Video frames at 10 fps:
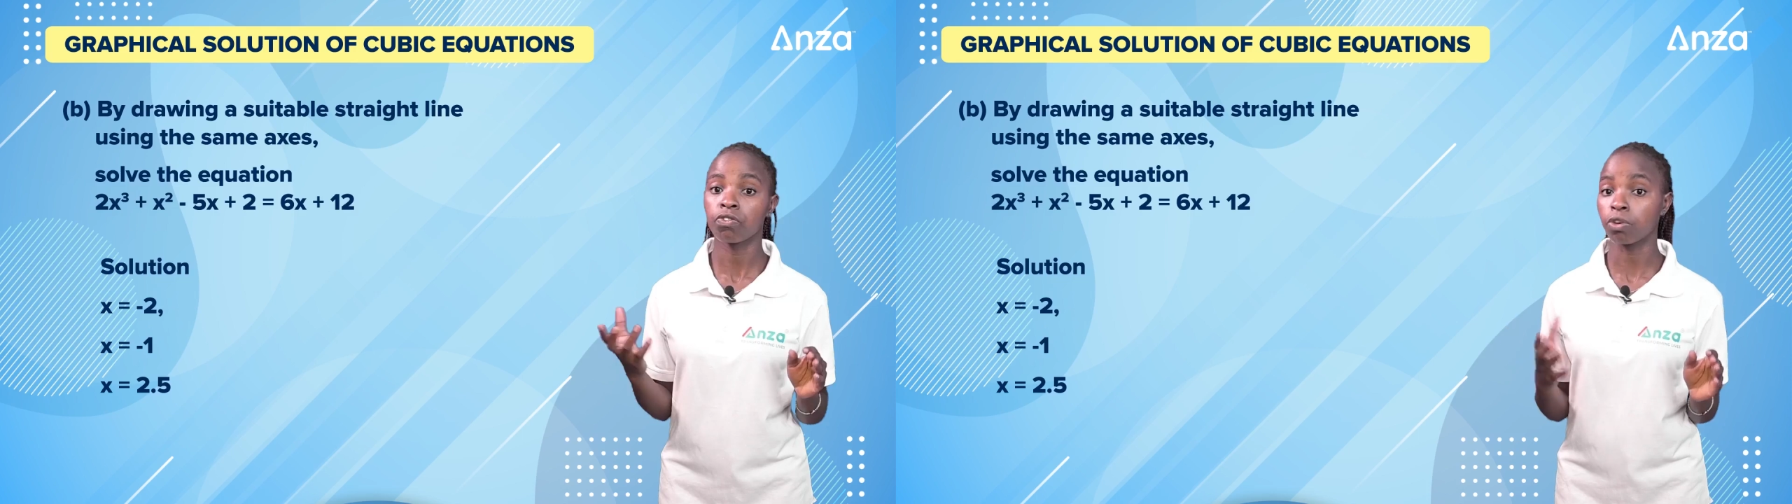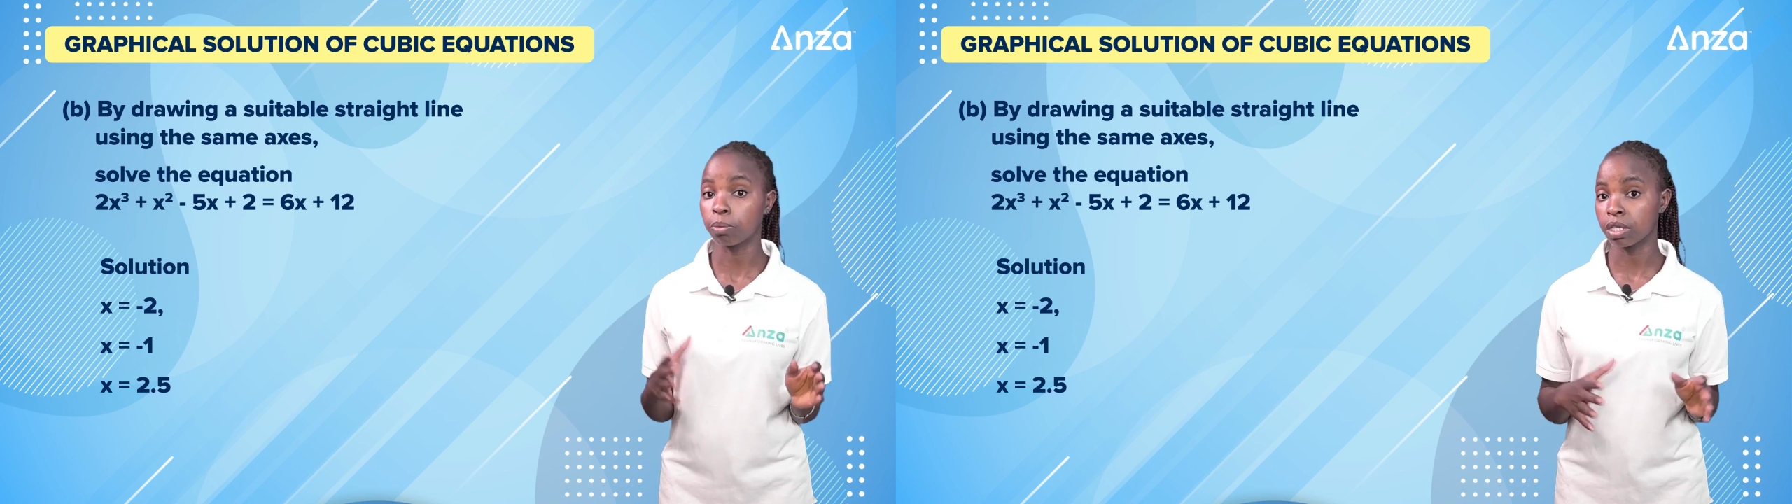
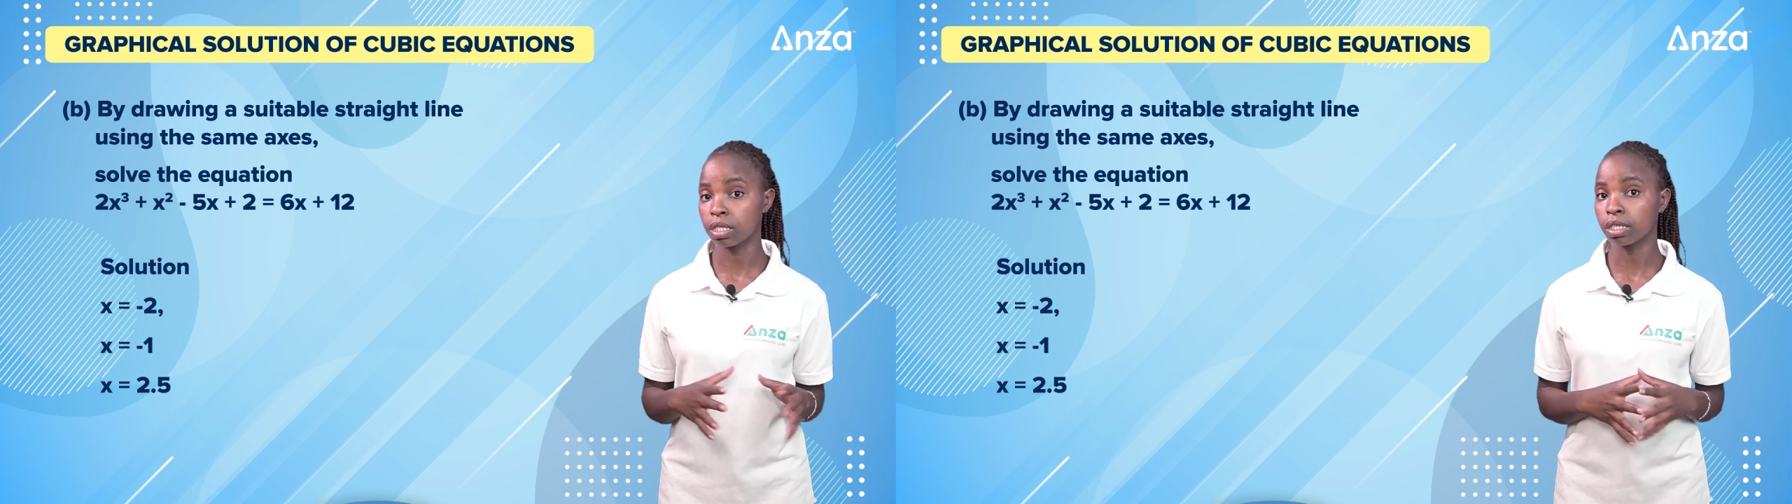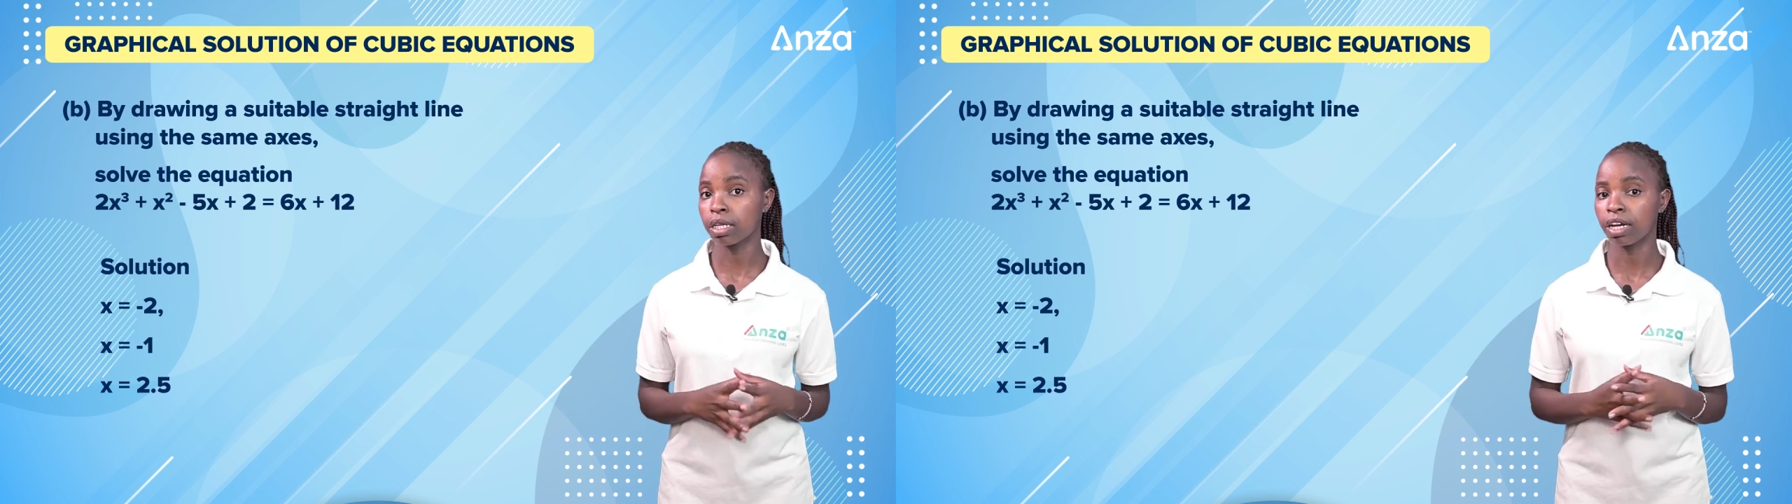from
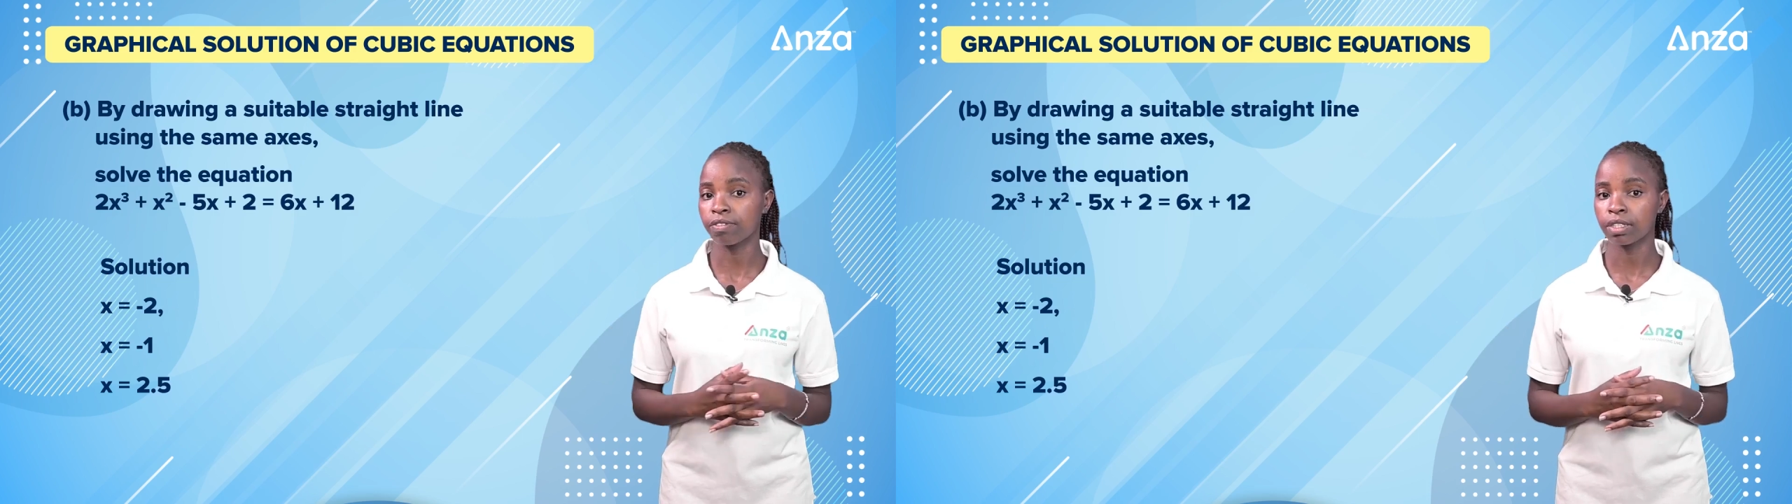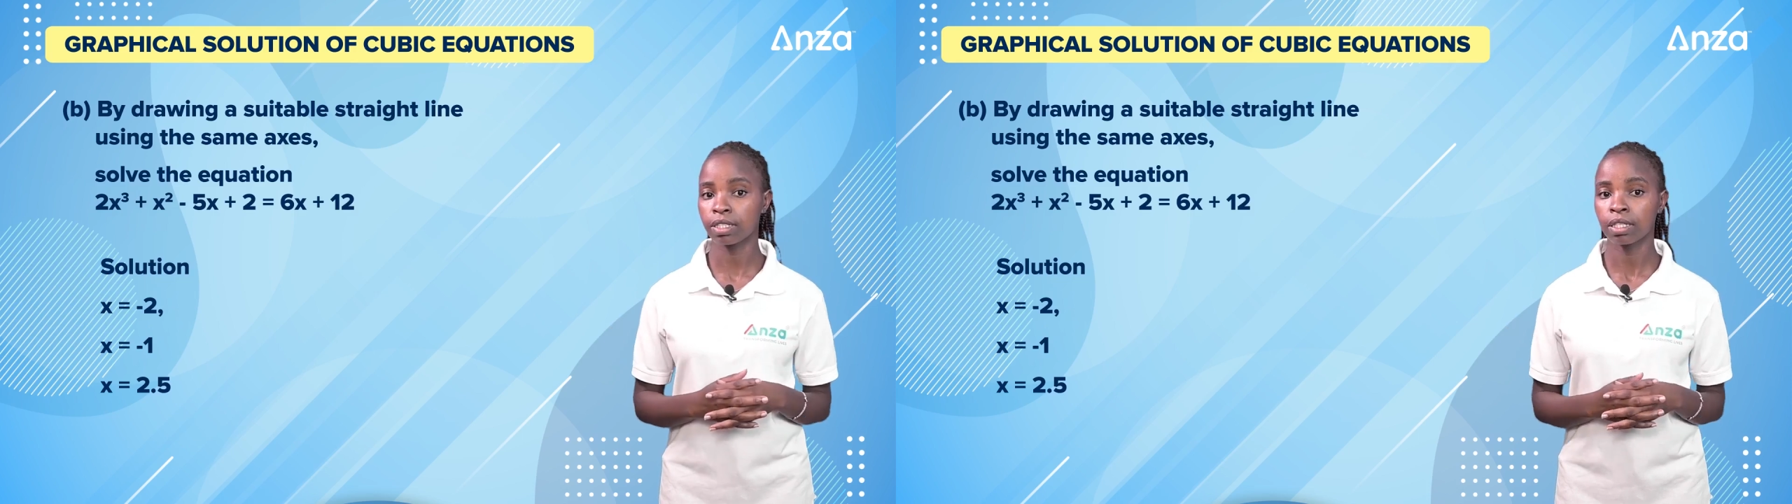these
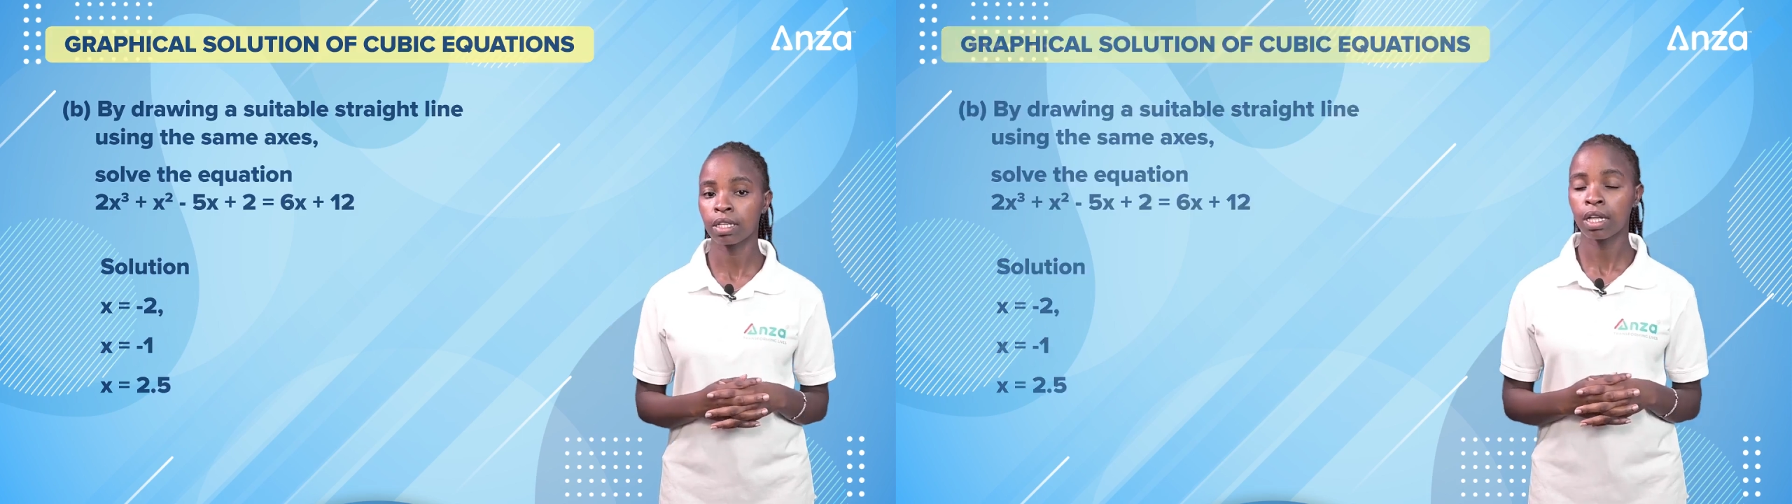graphs.